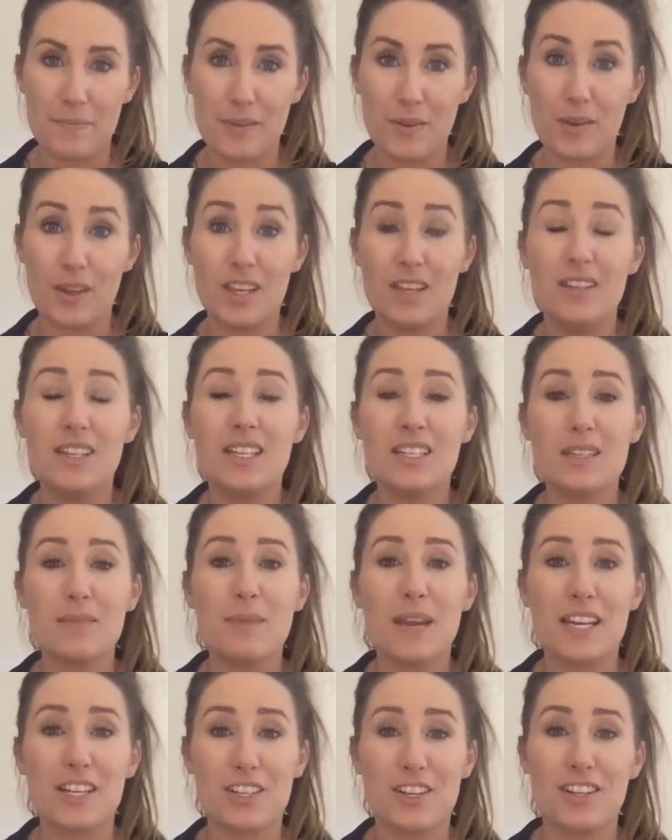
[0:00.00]
Well, you need to
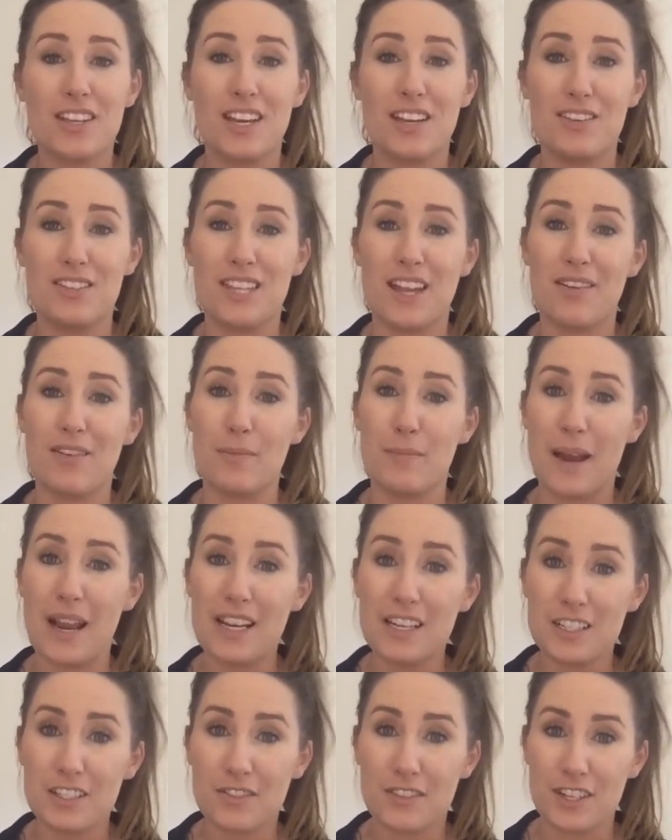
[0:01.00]
make sure that you set
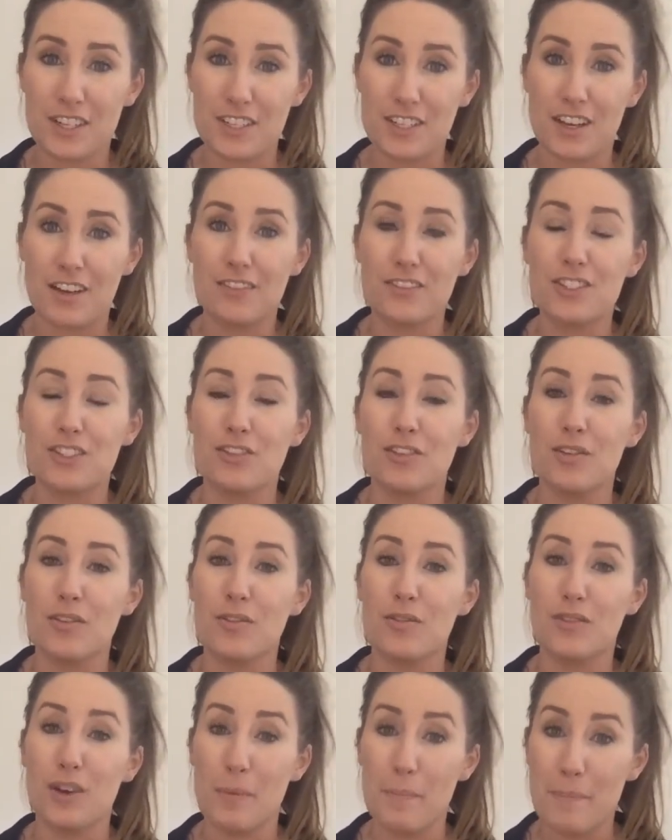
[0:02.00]
reminders for yourself to
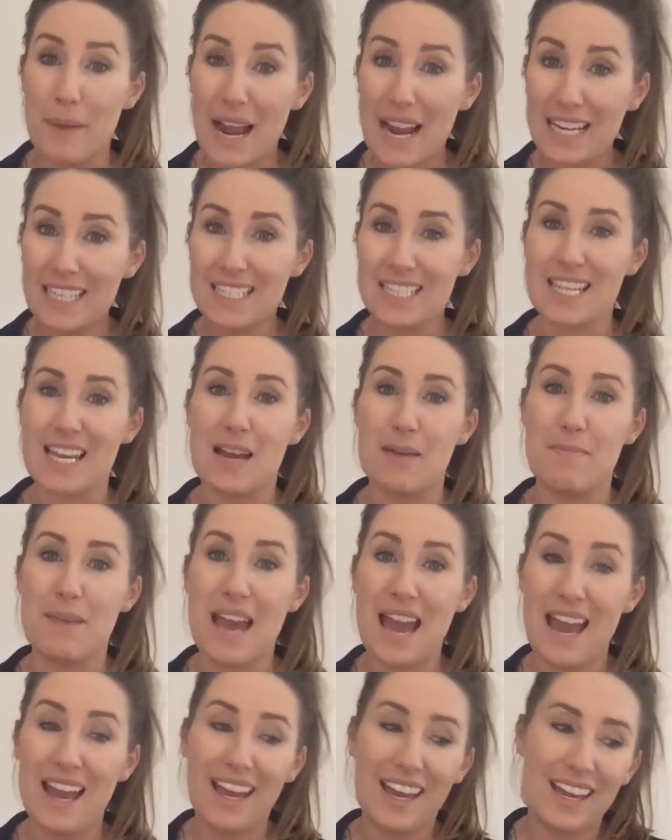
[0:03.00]
remind them,
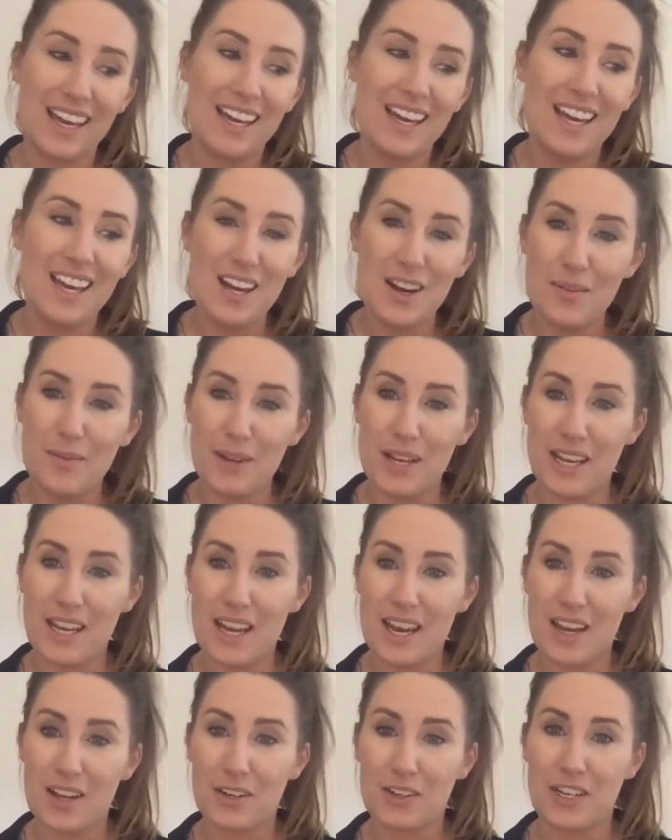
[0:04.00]
hey, we
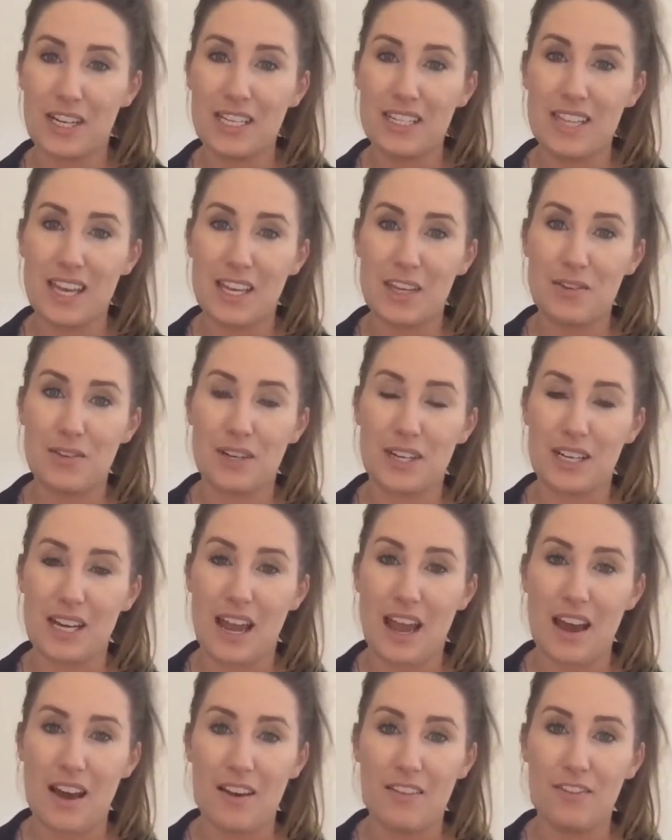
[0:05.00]
agreed that you were going
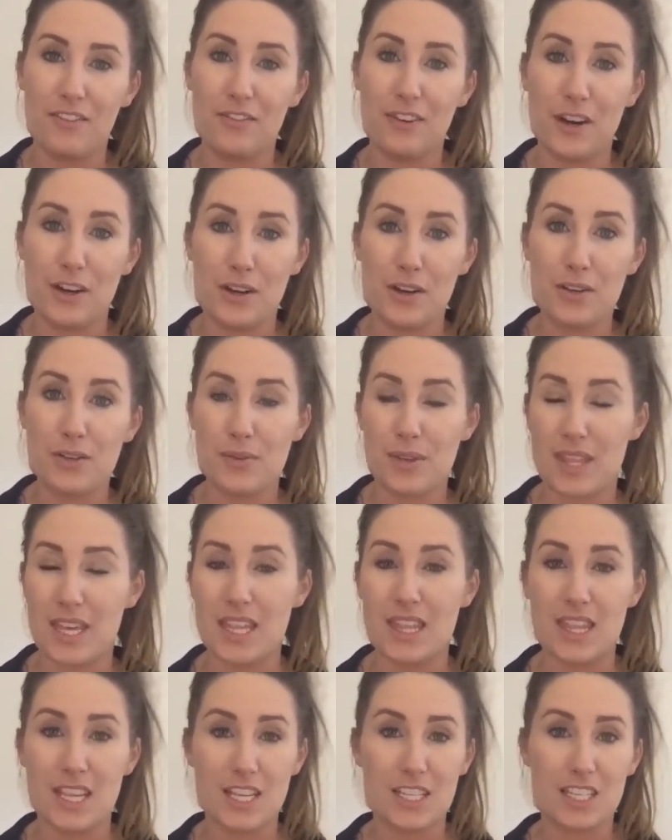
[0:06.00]
to have photos
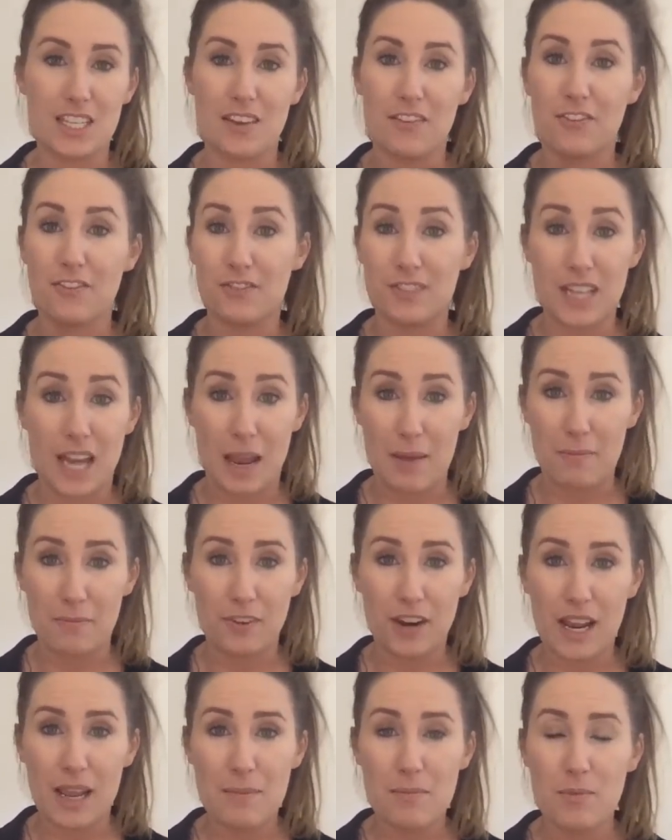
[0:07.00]
within this time
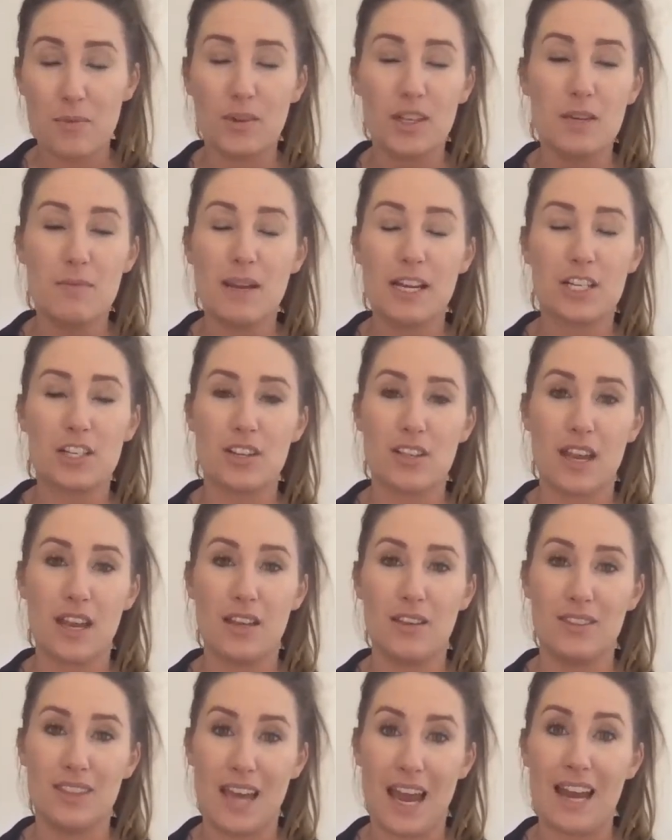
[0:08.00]
frame. Will you make sure that
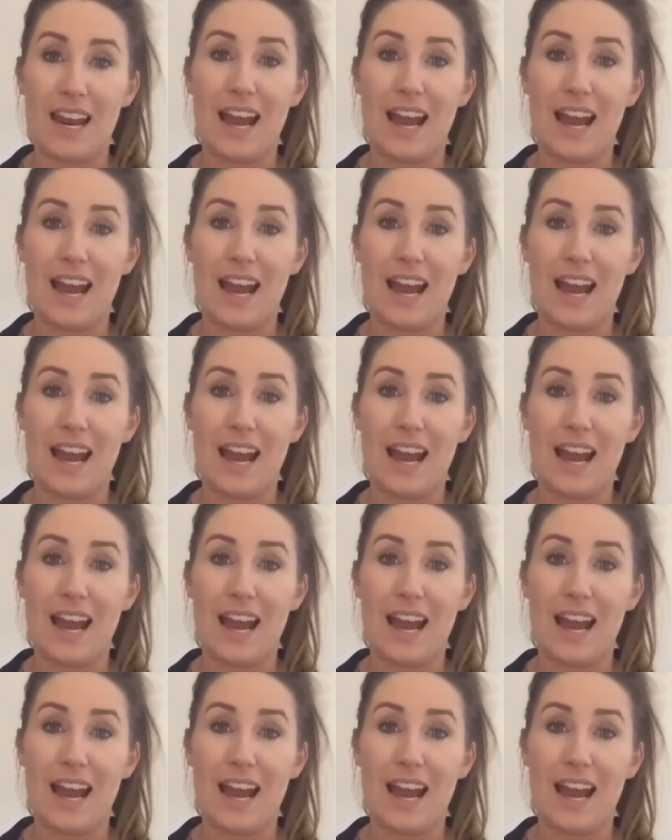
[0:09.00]
that